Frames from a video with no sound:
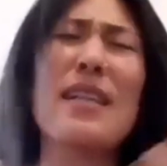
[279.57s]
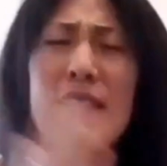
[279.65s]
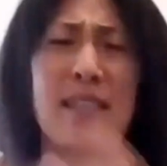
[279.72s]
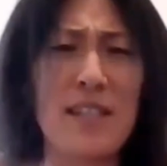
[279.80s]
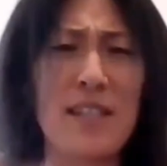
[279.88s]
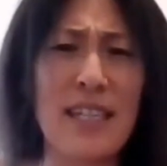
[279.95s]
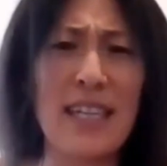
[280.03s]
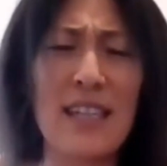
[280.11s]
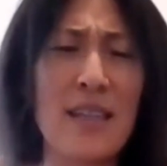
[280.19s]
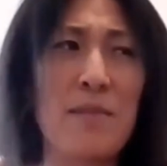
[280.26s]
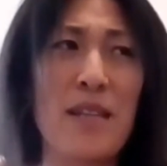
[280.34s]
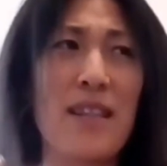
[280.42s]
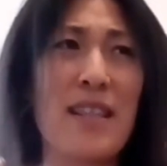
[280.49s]
and just to get
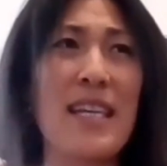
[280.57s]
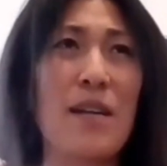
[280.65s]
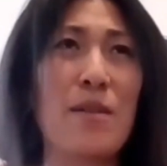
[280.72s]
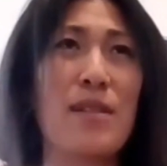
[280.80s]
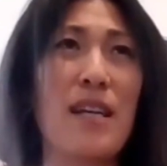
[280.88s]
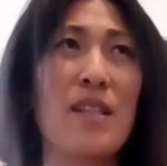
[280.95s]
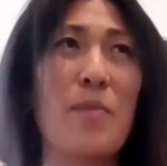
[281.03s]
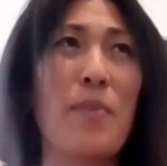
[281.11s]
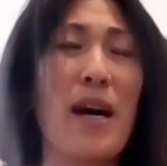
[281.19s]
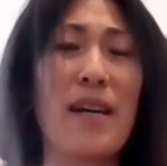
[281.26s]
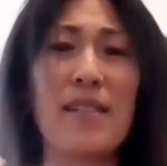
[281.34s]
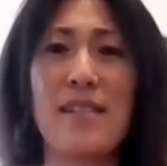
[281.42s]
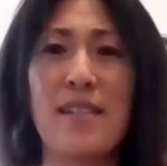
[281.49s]
them to think outside the
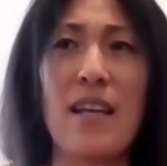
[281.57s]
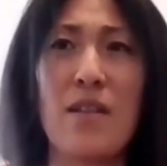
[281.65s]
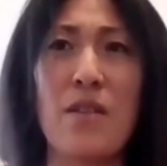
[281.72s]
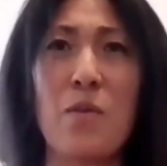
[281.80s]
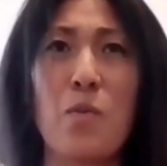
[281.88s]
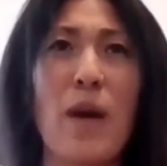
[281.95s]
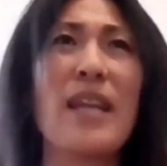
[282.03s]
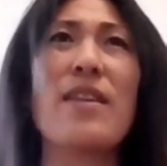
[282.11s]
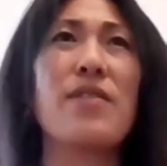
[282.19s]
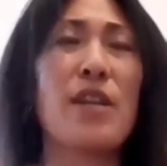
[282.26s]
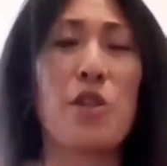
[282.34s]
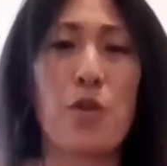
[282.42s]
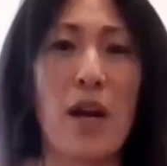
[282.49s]
box in the way that
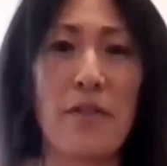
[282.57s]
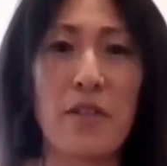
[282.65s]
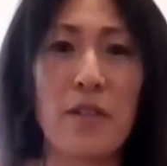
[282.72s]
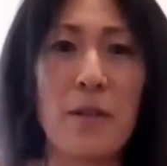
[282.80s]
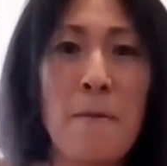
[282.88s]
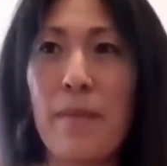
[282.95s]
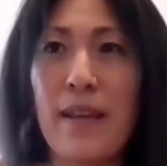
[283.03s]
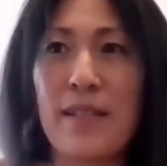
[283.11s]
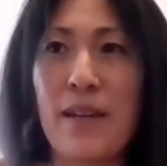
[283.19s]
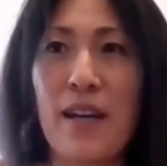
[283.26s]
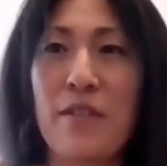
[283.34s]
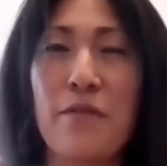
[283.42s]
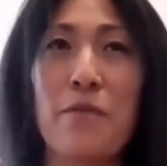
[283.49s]
they travel is
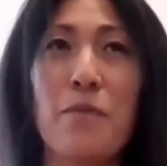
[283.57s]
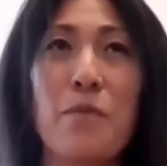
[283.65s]
kind of